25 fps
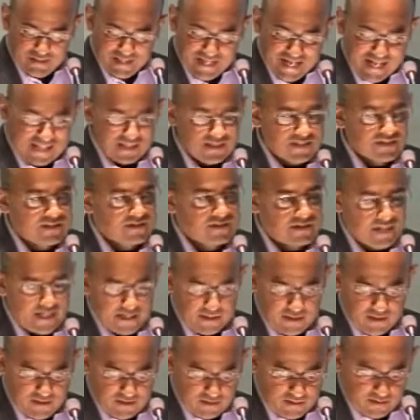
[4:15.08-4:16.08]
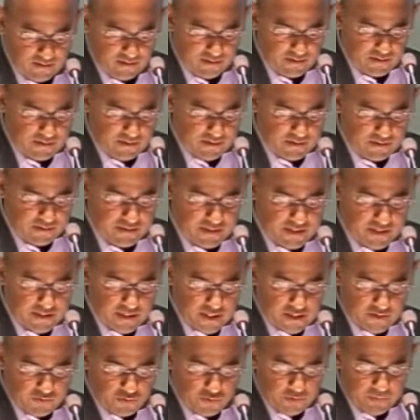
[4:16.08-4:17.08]
And the second is that
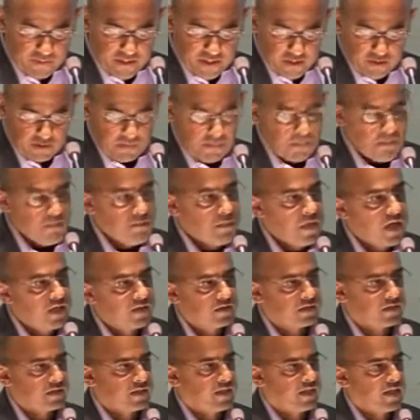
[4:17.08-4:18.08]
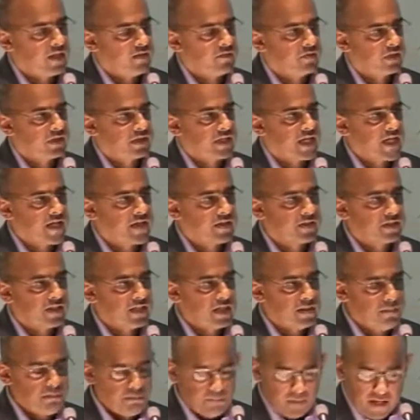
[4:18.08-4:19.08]
transformation must have a direct
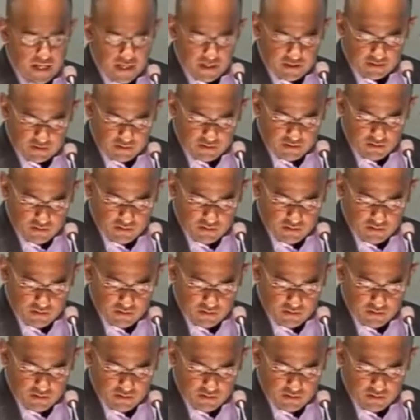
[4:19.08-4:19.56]
impact